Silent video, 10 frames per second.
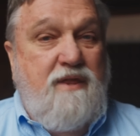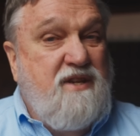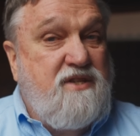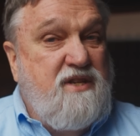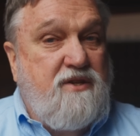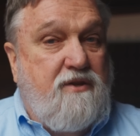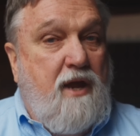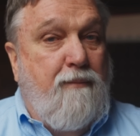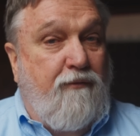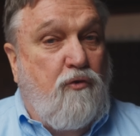This is a
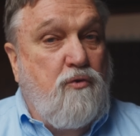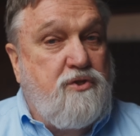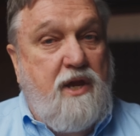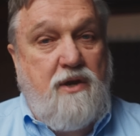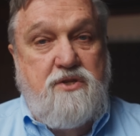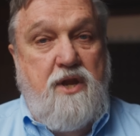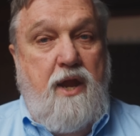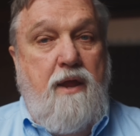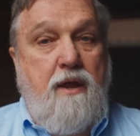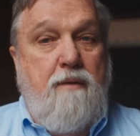time of true
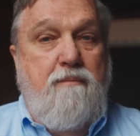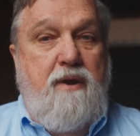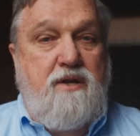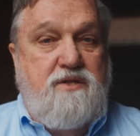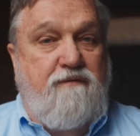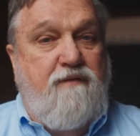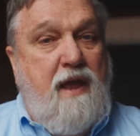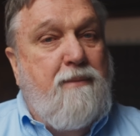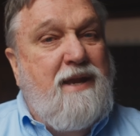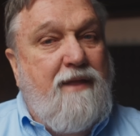scarcity, but it is a
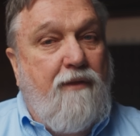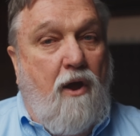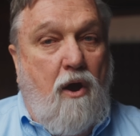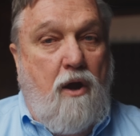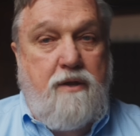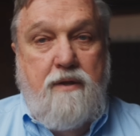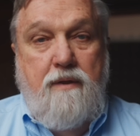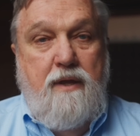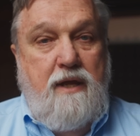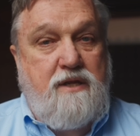famine in the heart.
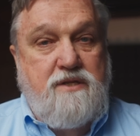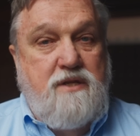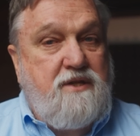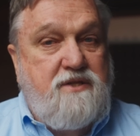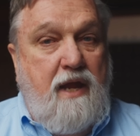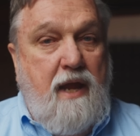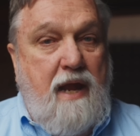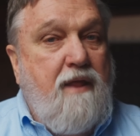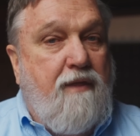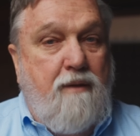It does not say
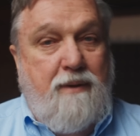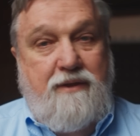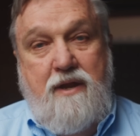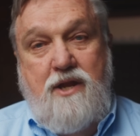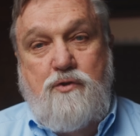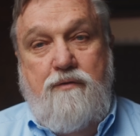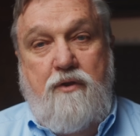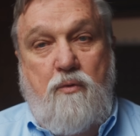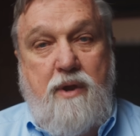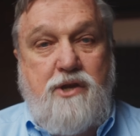anything about the nature of the
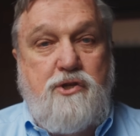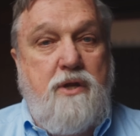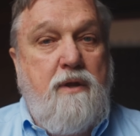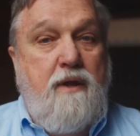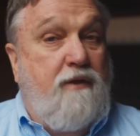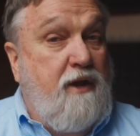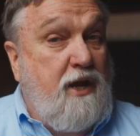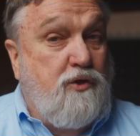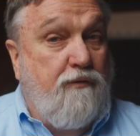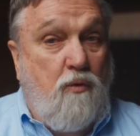creation, the
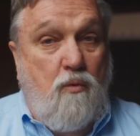nature of the